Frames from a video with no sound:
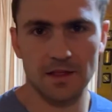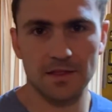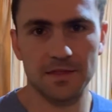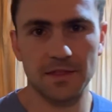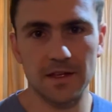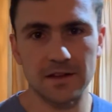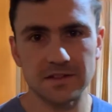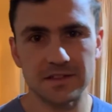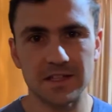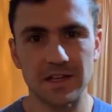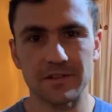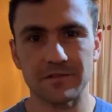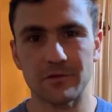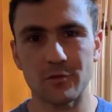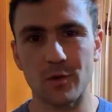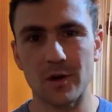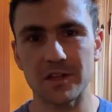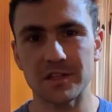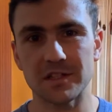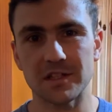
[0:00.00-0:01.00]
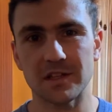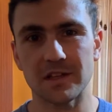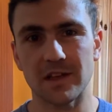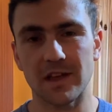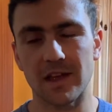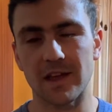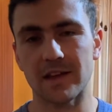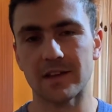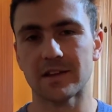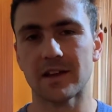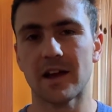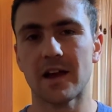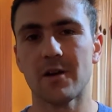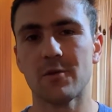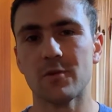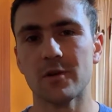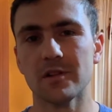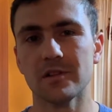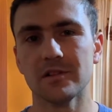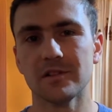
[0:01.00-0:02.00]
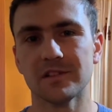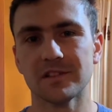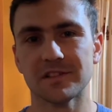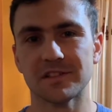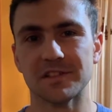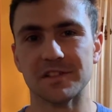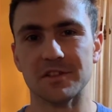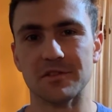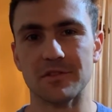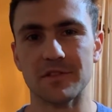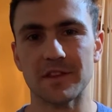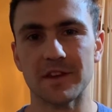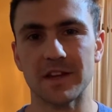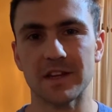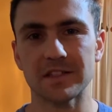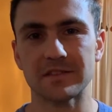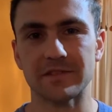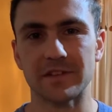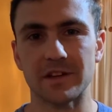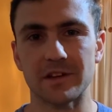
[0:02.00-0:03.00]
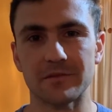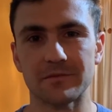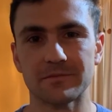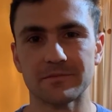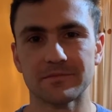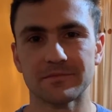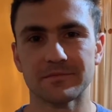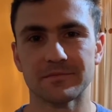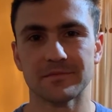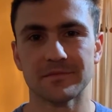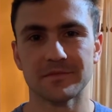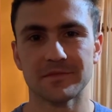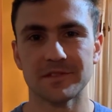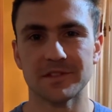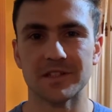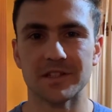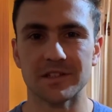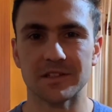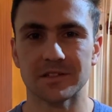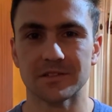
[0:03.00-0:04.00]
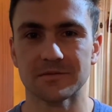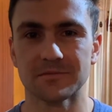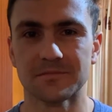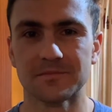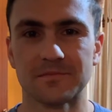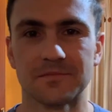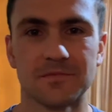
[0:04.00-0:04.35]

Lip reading: Thanks again for watching, and I will see you in the next video. Cheers.